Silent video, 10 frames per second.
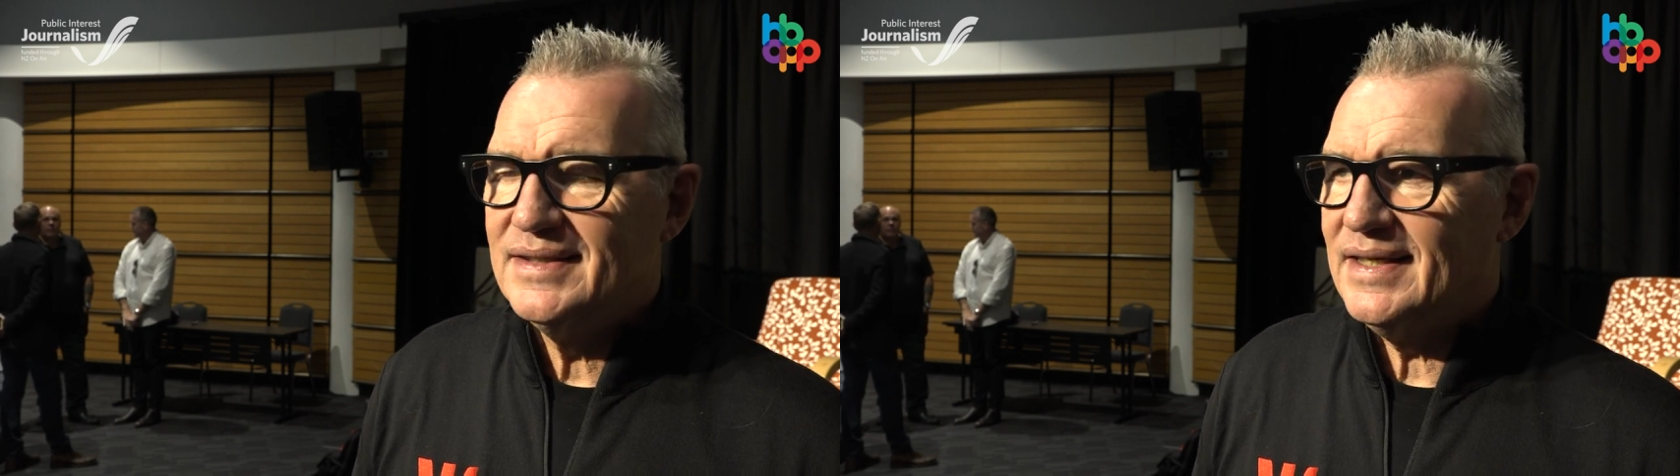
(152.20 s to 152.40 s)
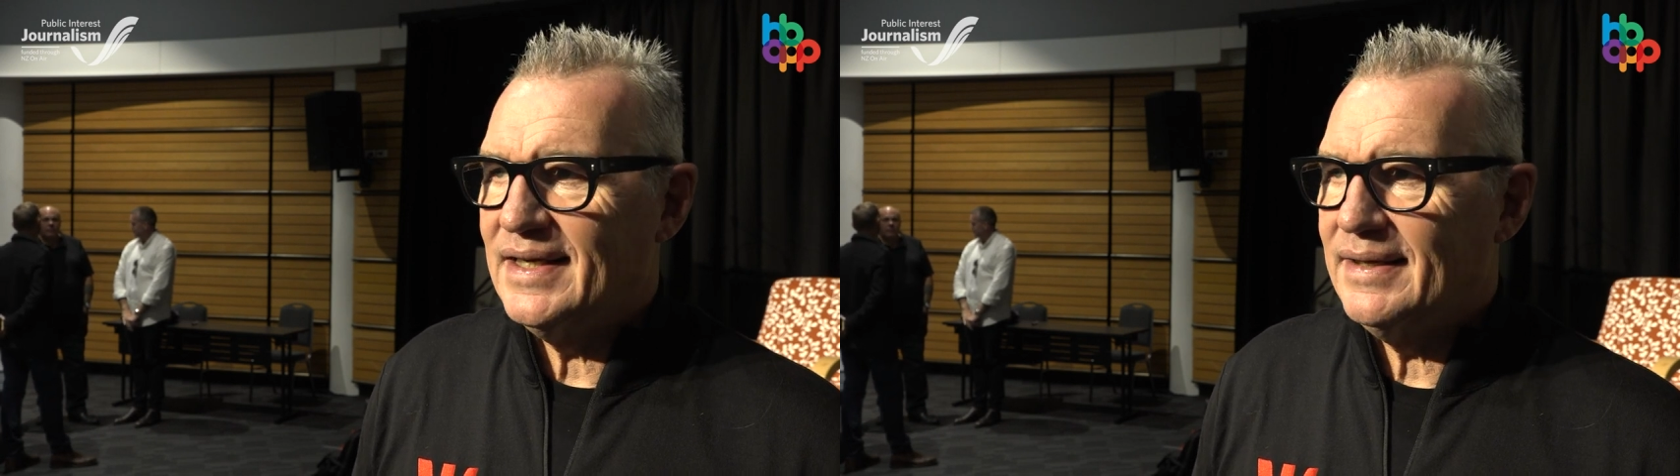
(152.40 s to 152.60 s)

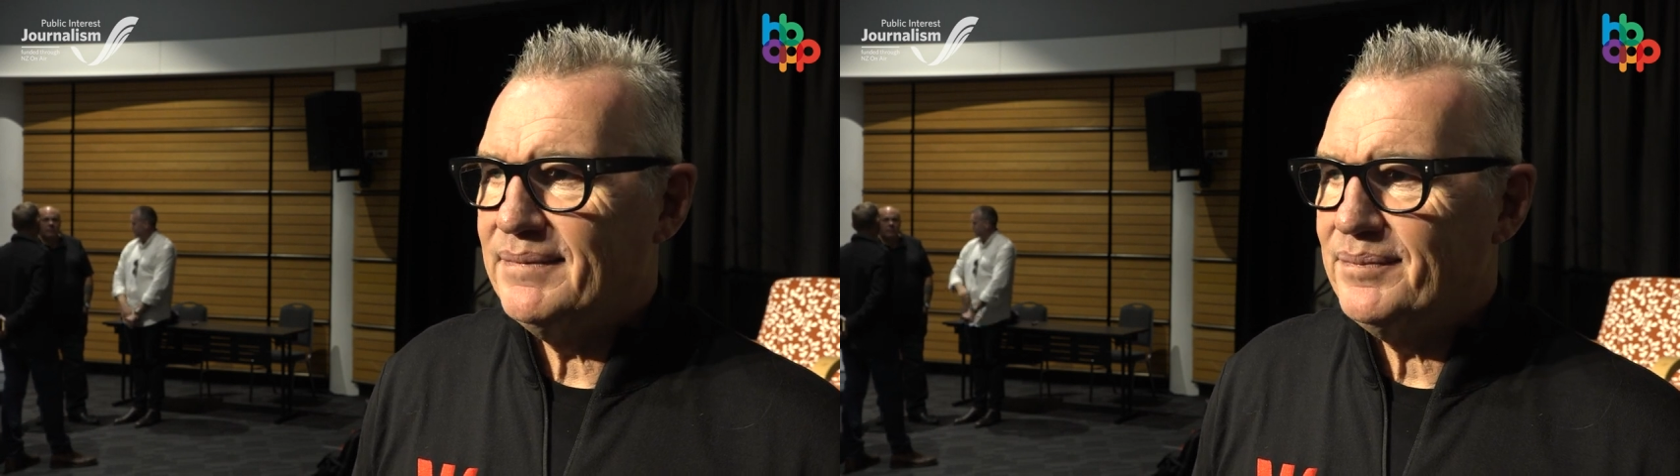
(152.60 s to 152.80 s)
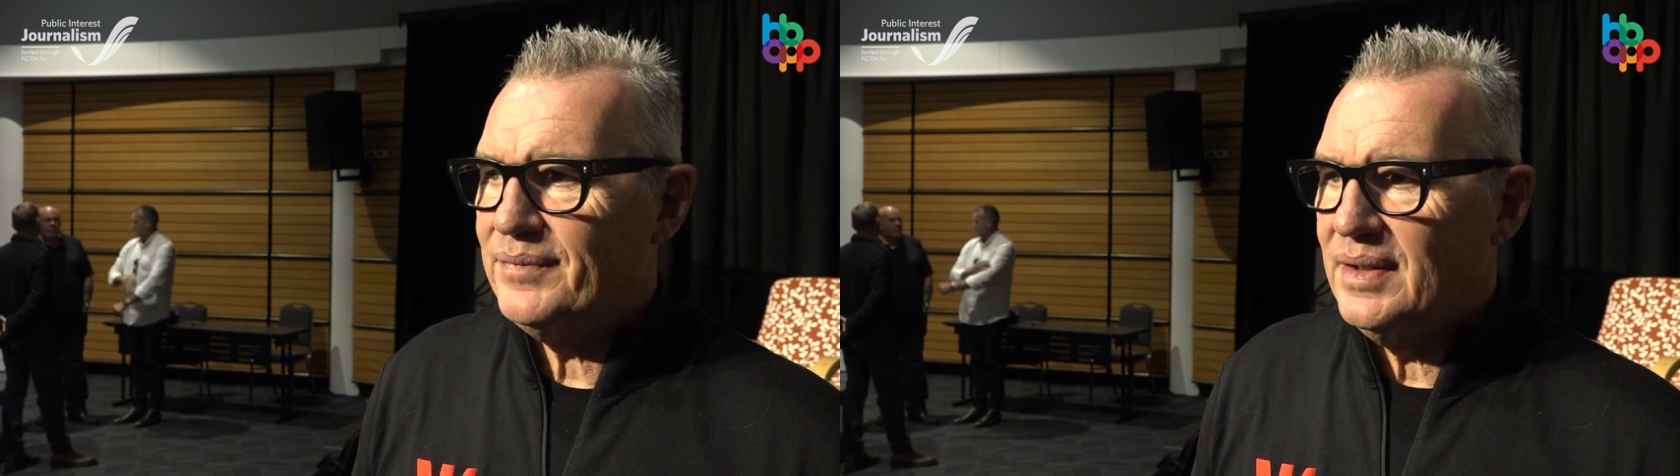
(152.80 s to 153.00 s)

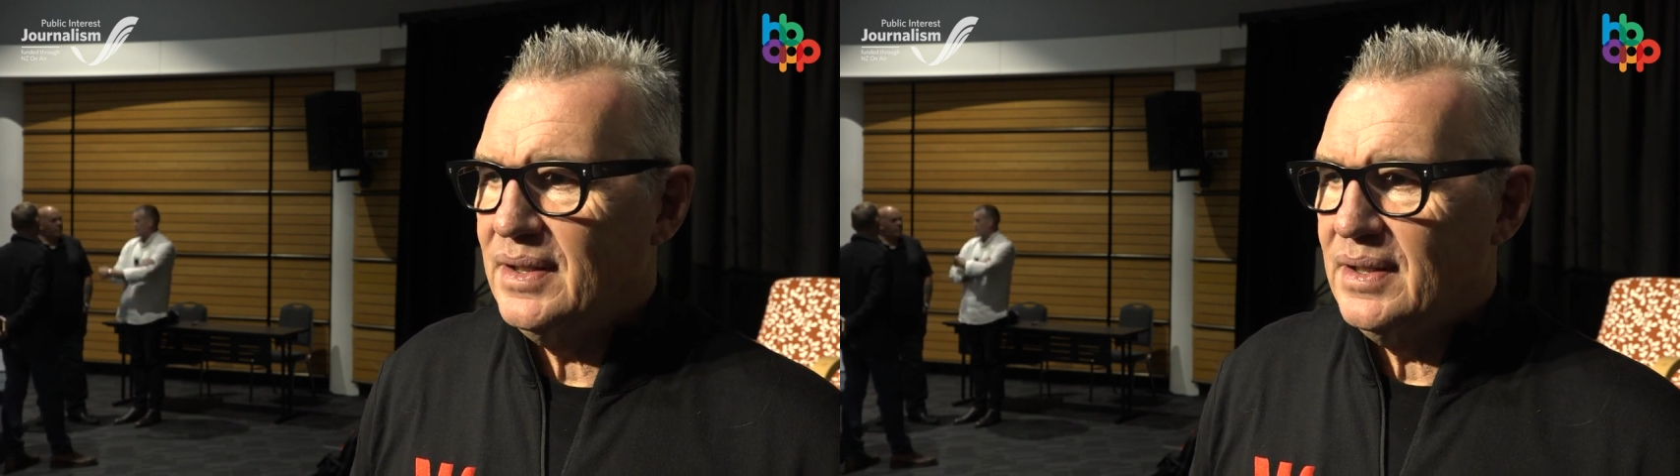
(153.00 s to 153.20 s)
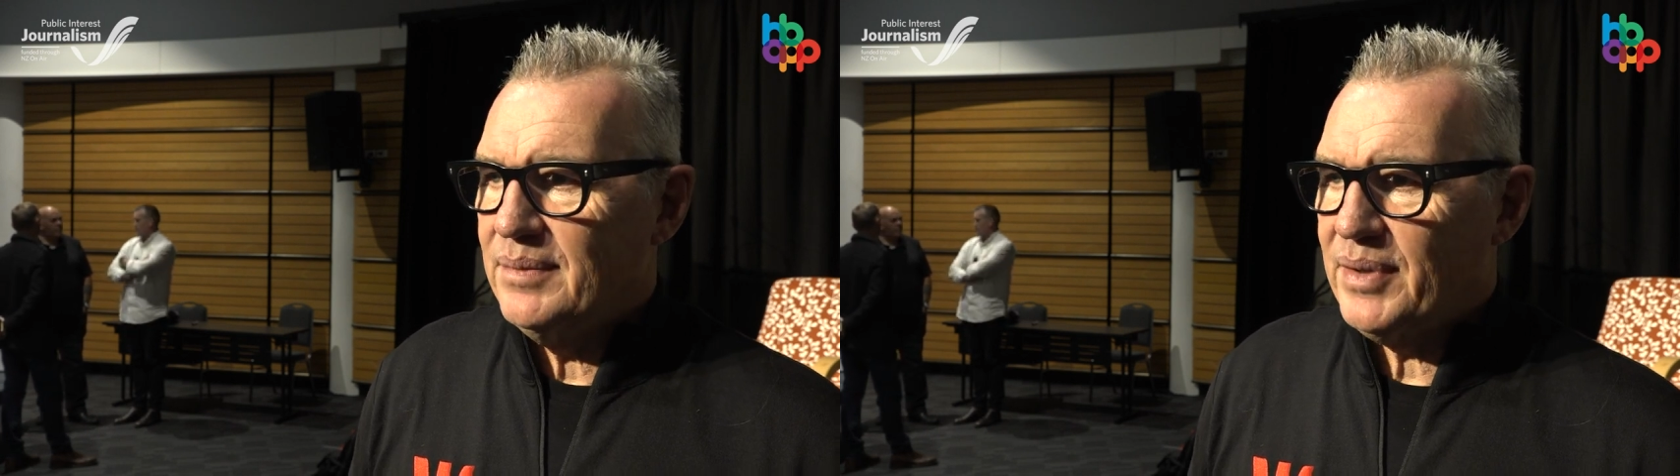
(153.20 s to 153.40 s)
um,
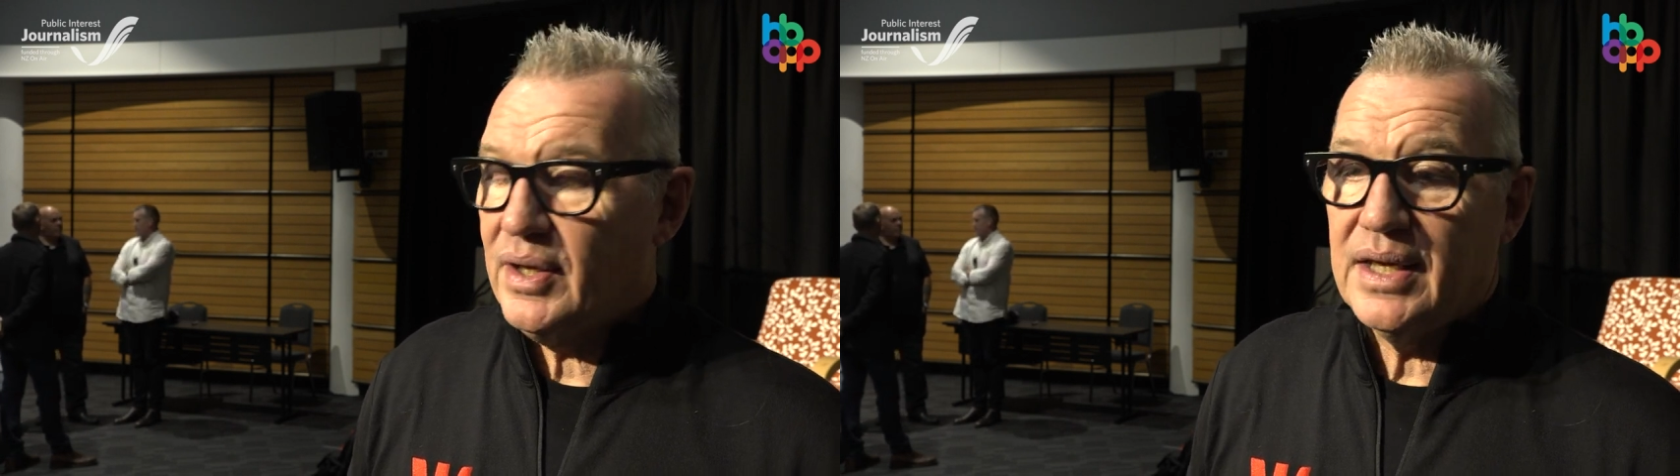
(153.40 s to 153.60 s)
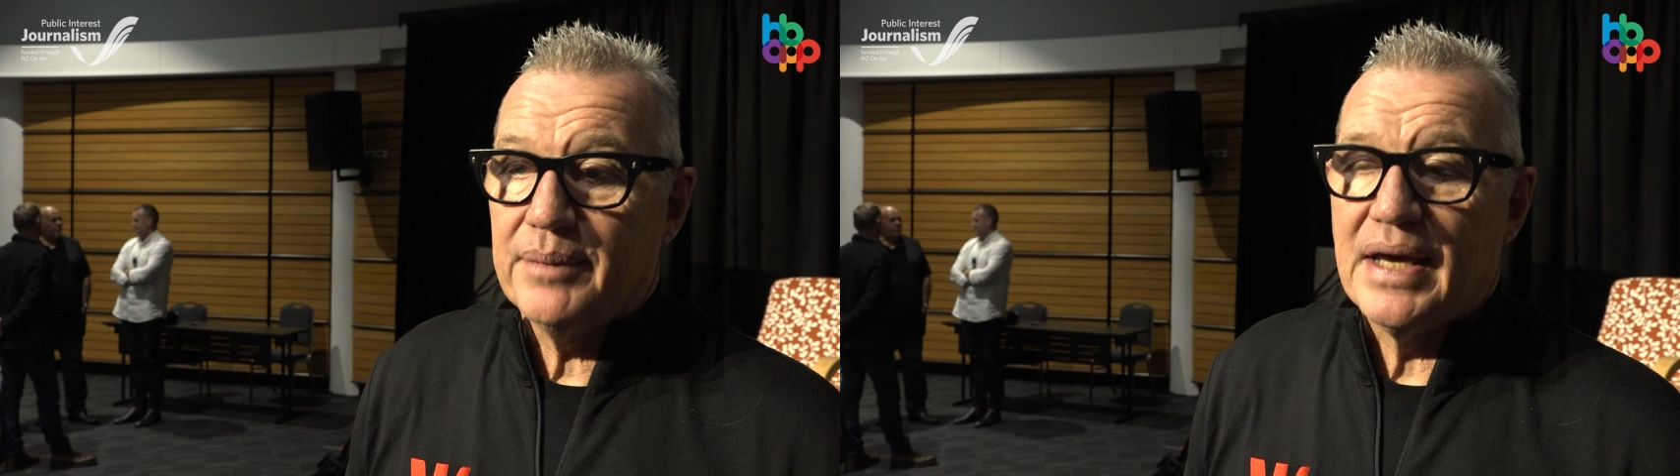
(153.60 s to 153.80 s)
but
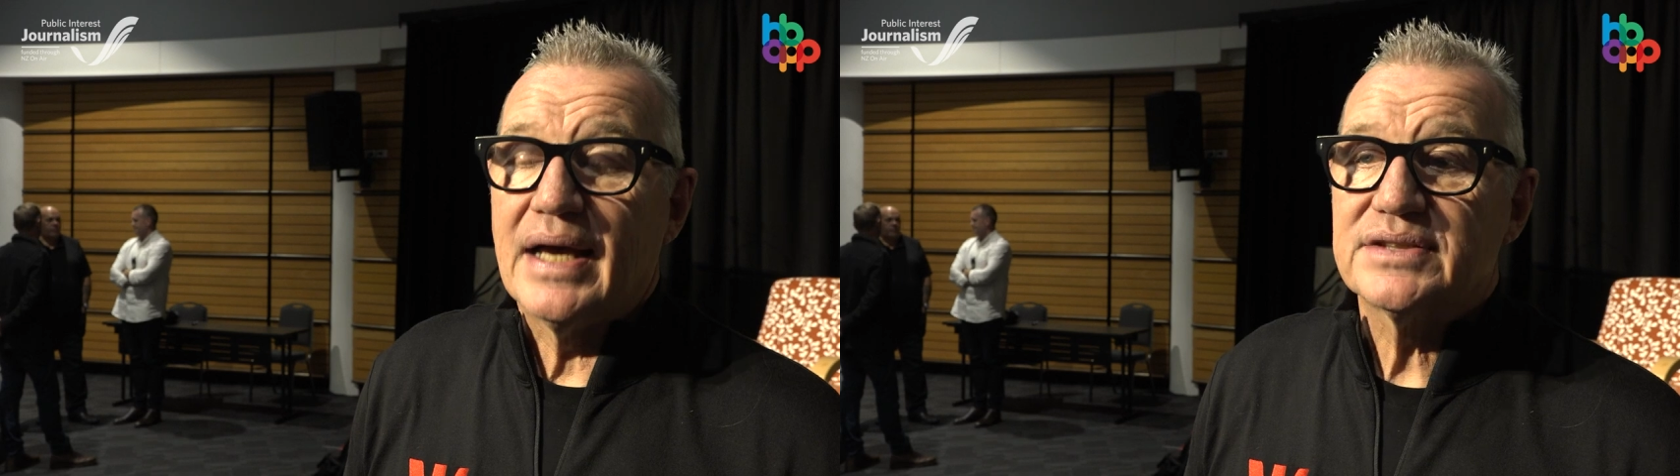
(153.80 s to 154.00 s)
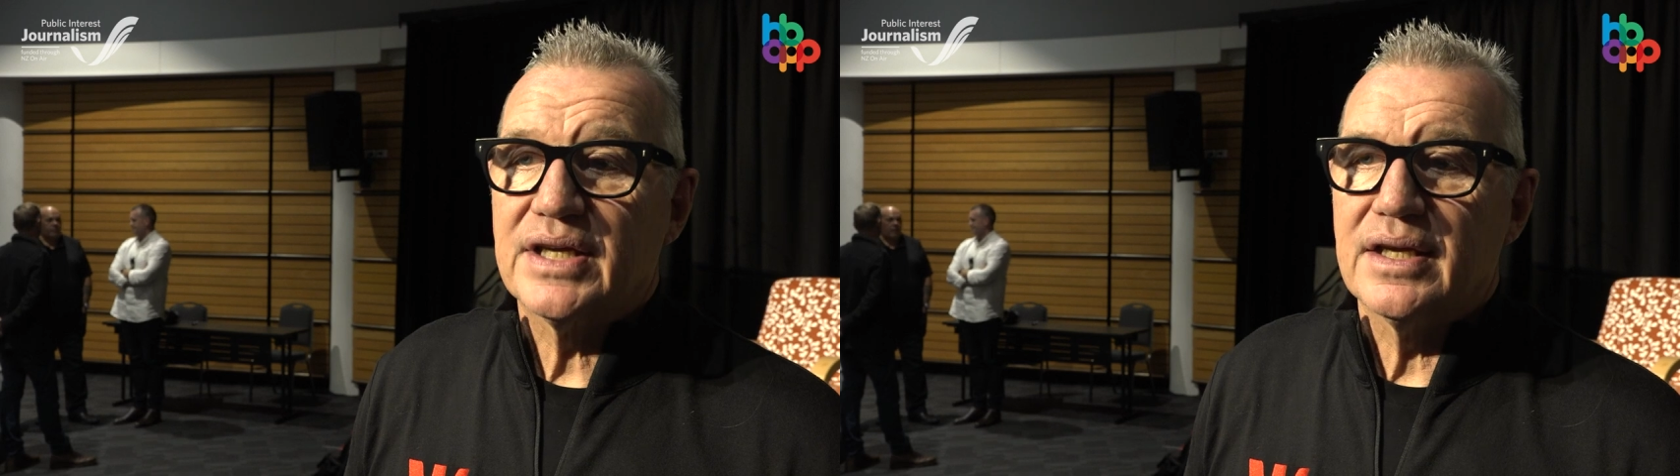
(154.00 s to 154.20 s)
I kept
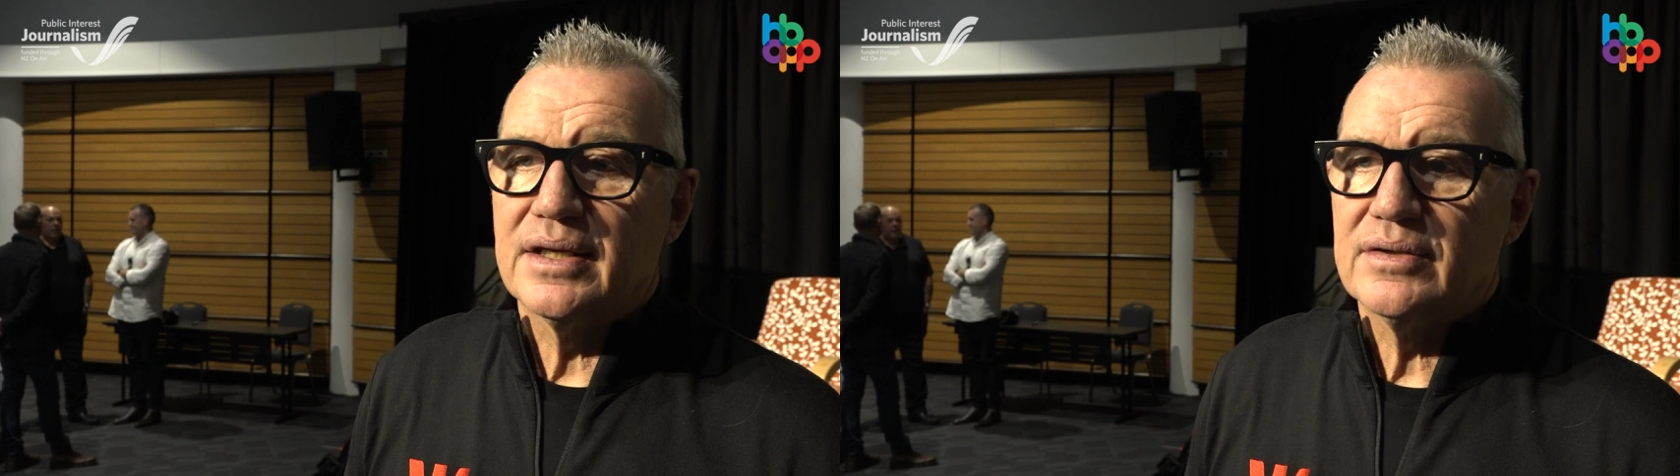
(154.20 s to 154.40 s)
asking